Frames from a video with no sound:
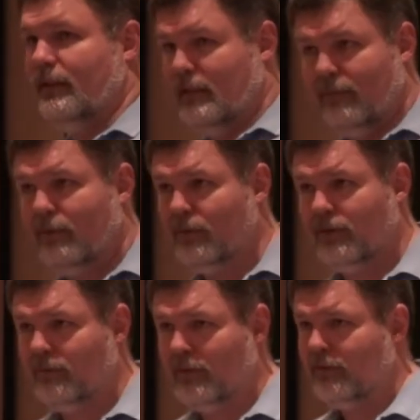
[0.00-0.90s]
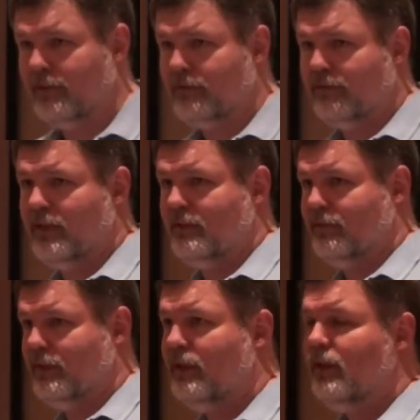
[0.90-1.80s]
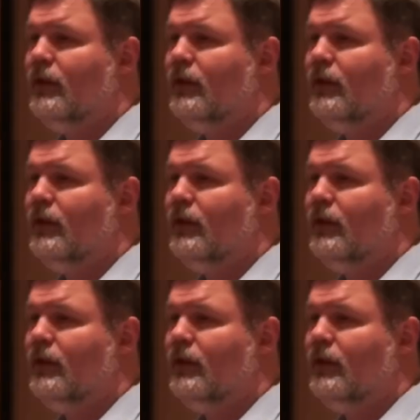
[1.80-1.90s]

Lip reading: In keeping with the Revelation philosophy,